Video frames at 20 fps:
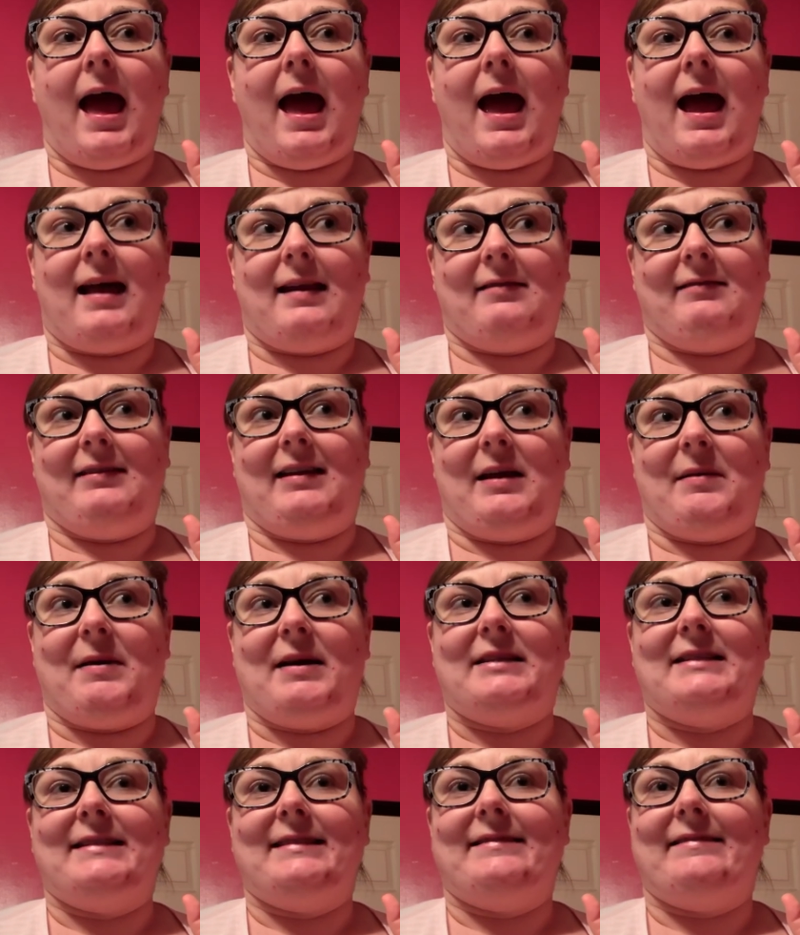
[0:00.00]
I don't know, I
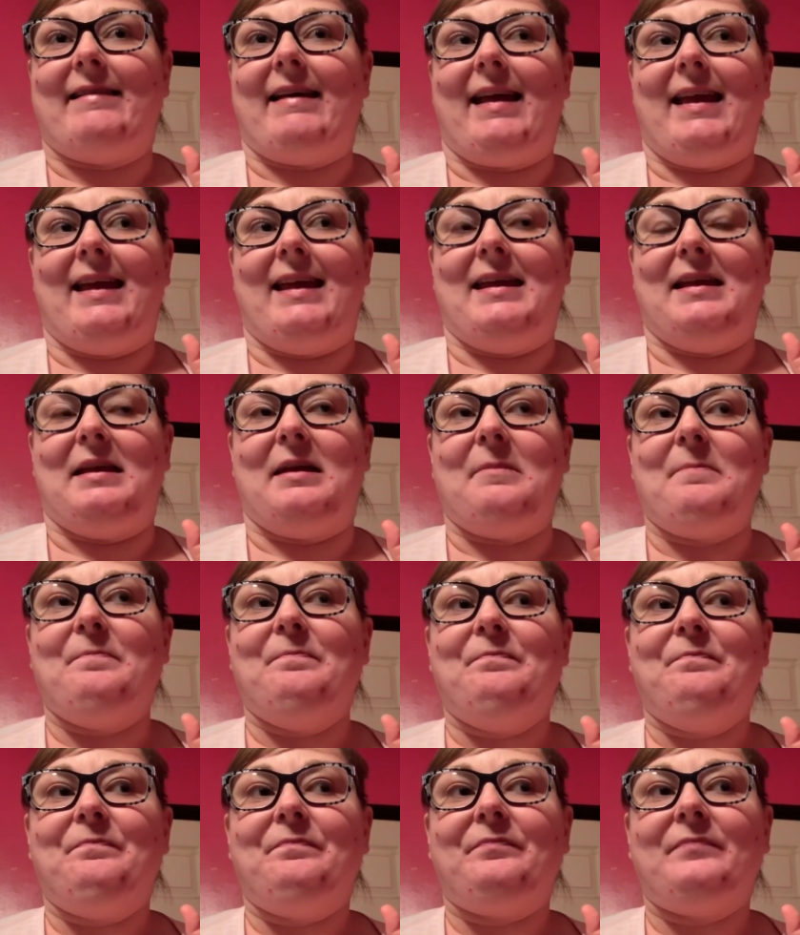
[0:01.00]
just think
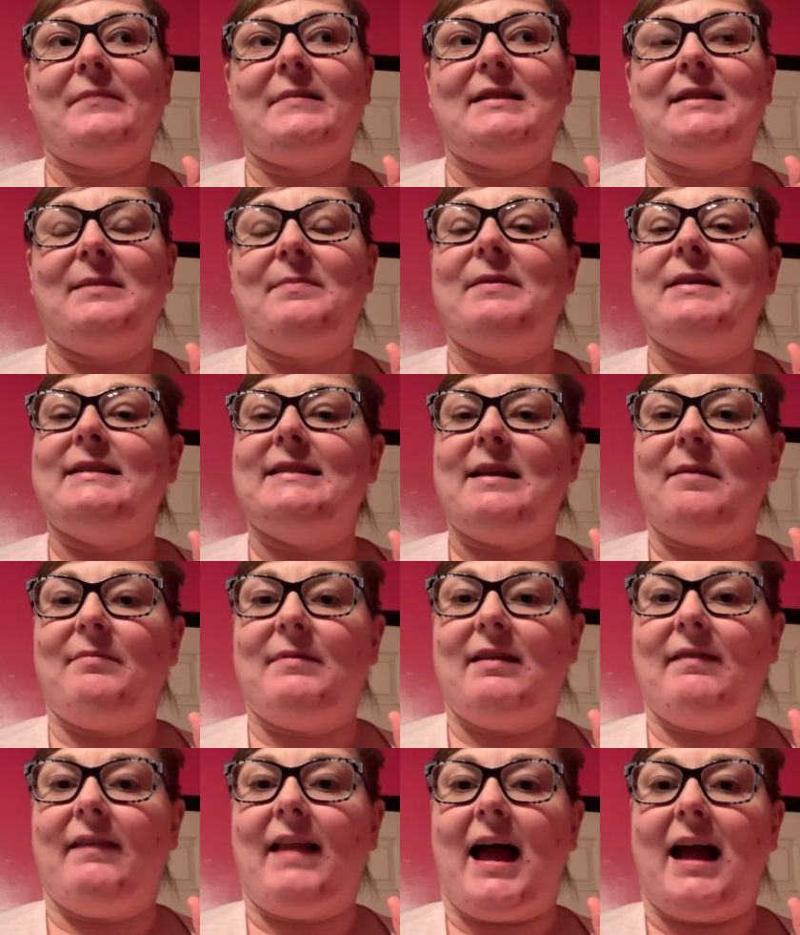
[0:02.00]
to put
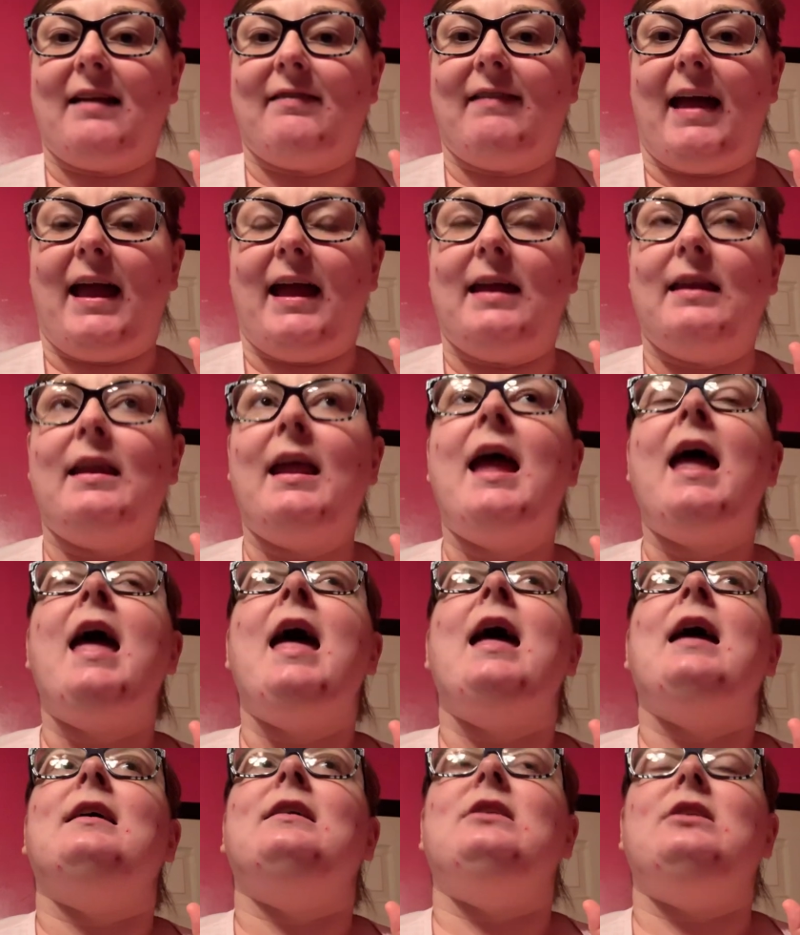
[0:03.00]
something like that, and
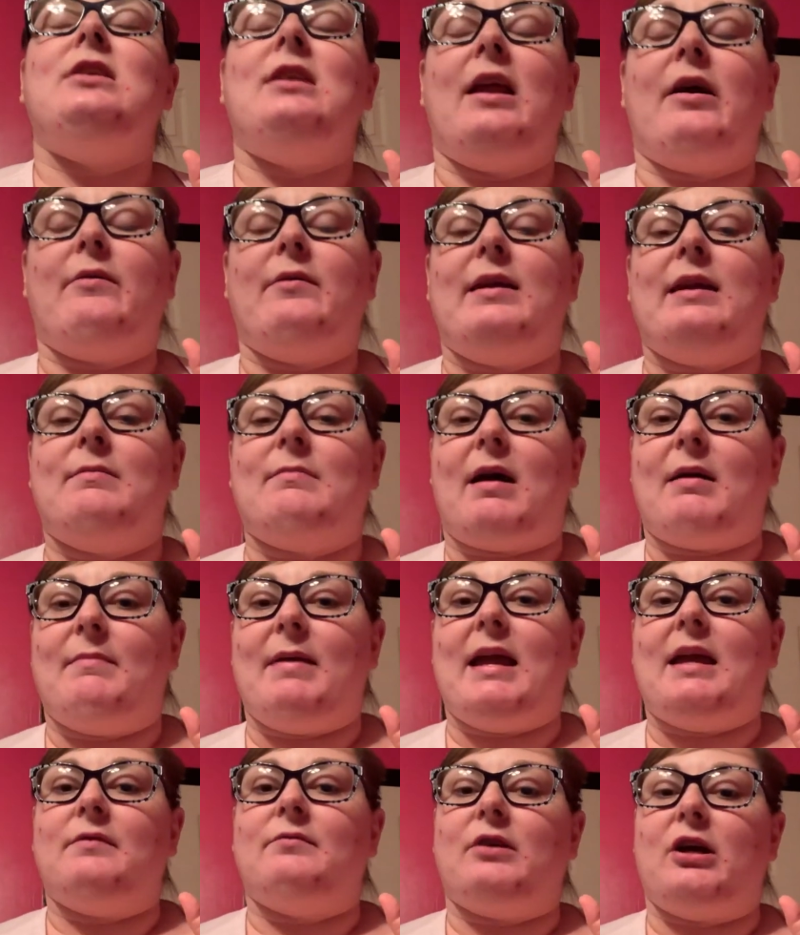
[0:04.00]
you know, in my
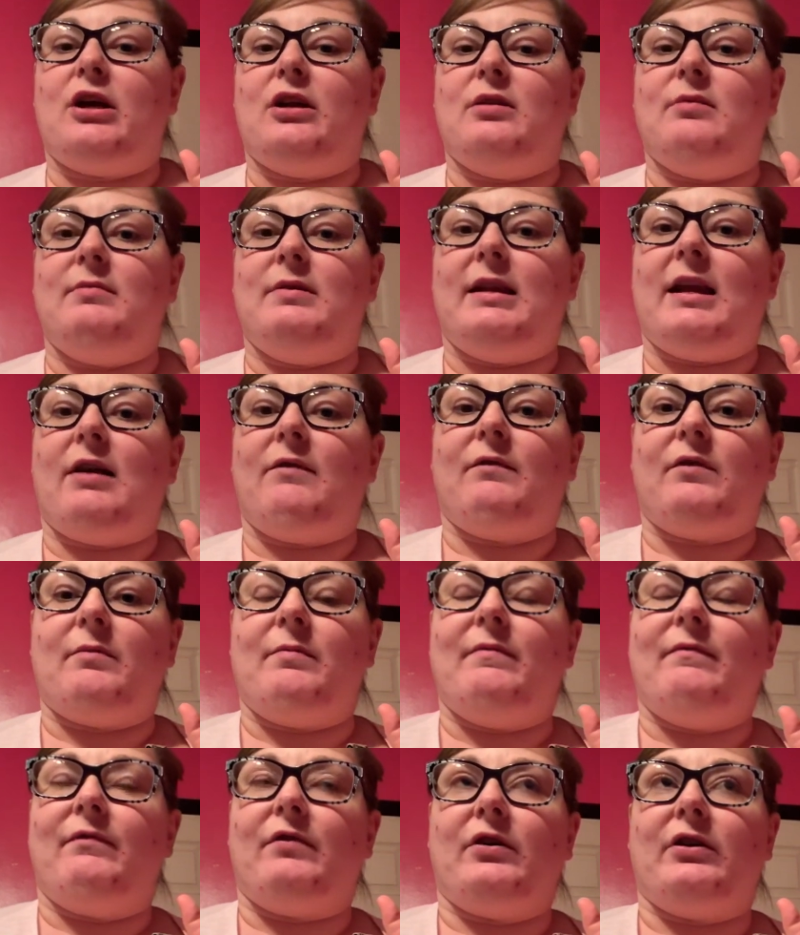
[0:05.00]
bedroom, you know,
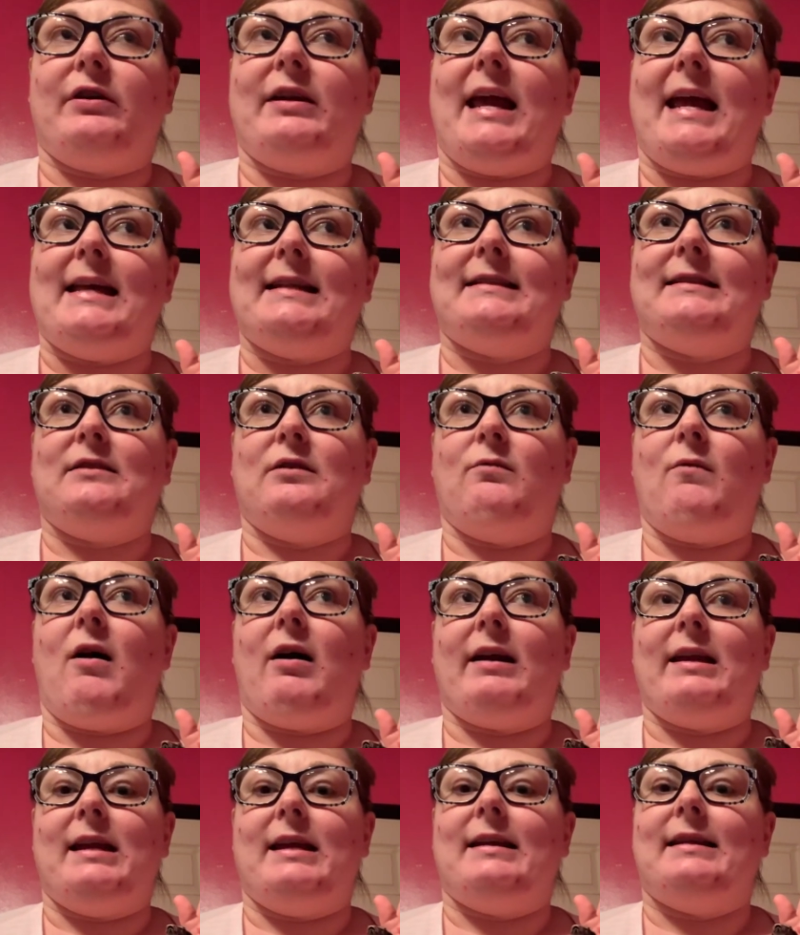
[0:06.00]
for guests to
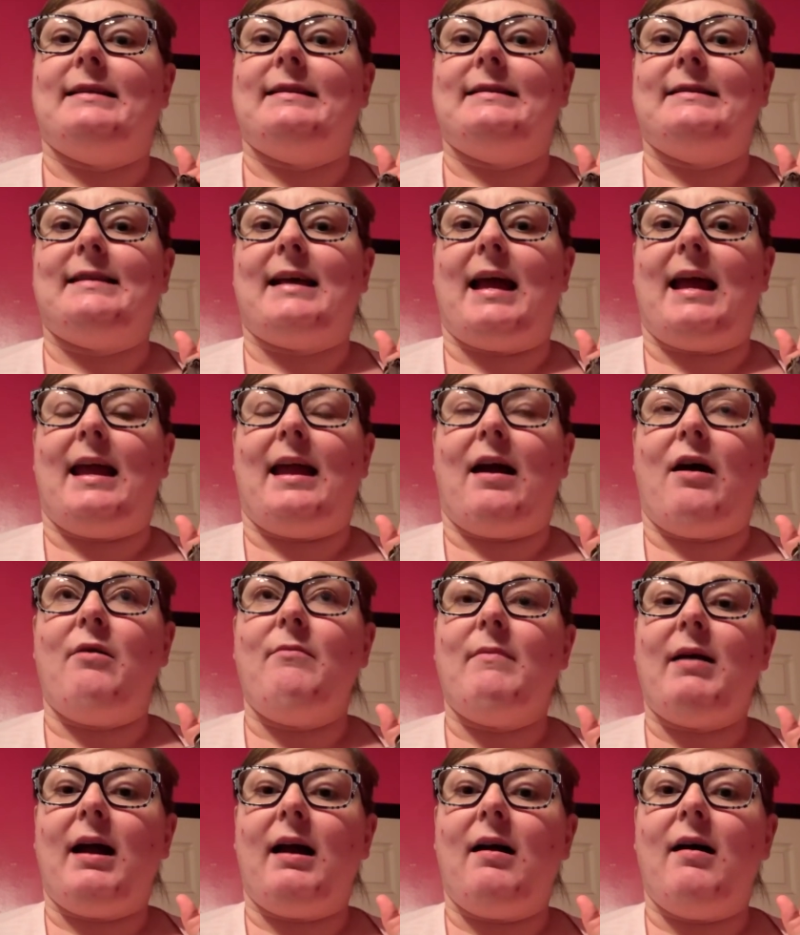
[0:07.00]
walk in and say, oh
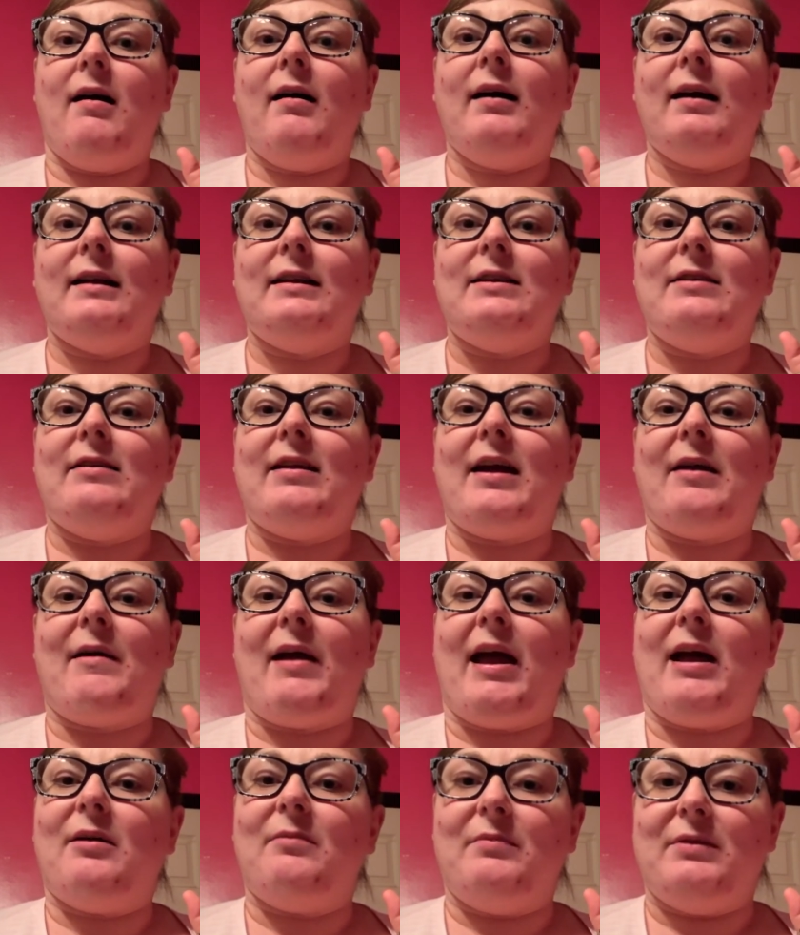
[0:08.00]
my god, you know,
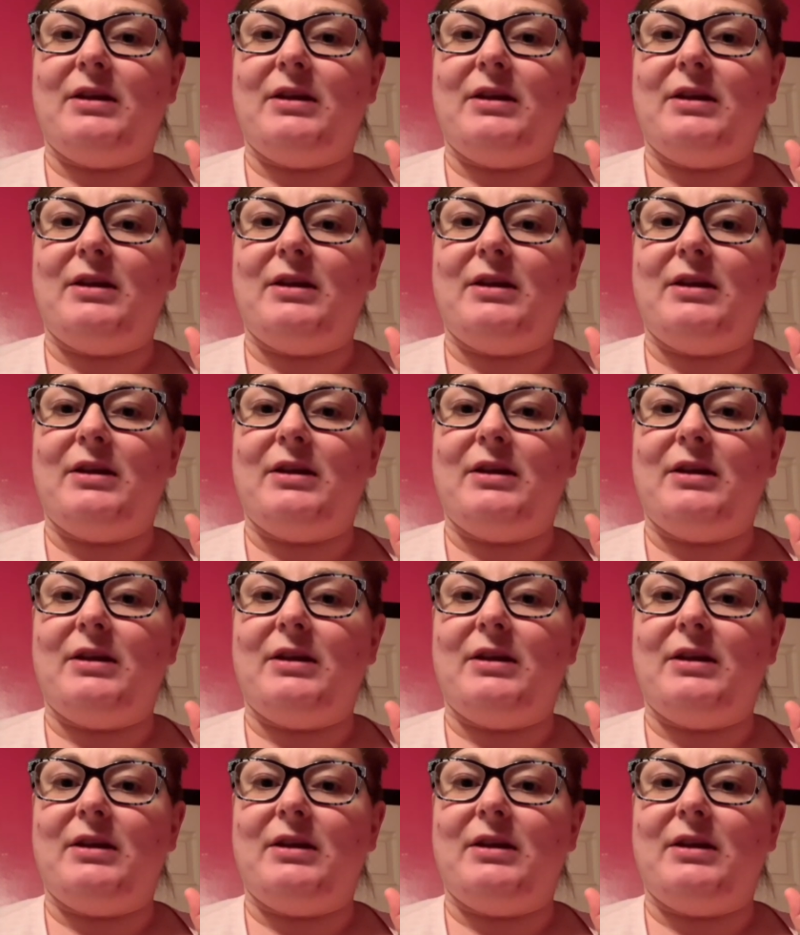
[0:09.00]
how